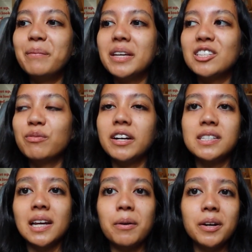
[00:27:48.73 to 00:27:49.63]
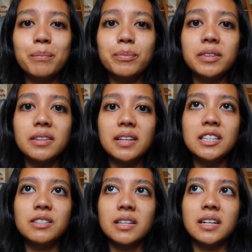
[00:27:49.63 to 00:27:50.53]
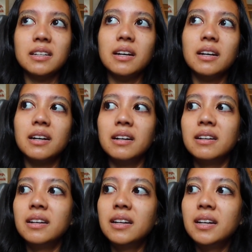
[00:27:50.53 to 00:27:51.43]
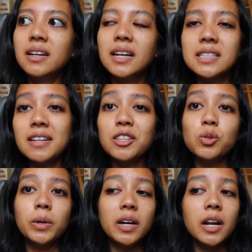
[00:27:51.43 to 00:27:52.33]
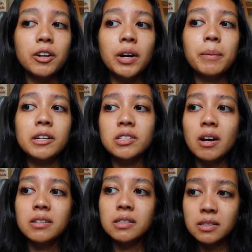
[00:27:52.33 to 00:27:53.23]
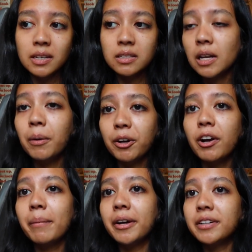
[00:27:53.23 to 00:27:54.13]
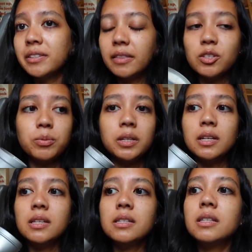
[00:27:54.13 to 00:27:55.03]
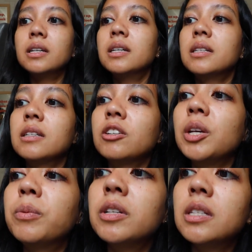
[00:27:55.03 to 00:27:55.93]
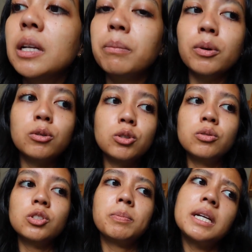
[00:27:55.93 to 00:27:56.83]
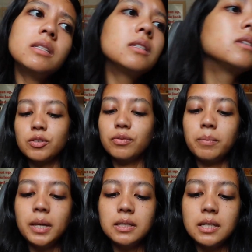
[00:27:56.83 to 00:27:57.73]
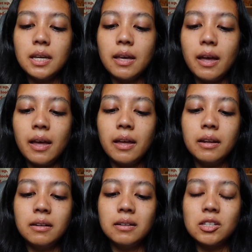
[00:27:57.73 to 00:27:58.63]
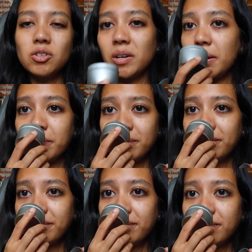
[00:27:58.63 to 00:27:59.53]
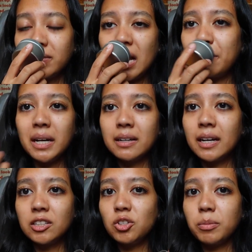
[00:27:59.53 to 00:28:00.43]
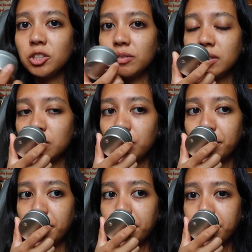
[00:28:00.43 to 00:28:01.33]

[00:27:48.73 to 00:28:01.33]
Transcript: It's very sour. It's like it's not the sweet kind of cranberry sauce, it's like sour cranberries. And this one is the Silky Woods and Ambrosial Spice, also from Makesy, and it's okay. I'm not getting too much of a cold throw.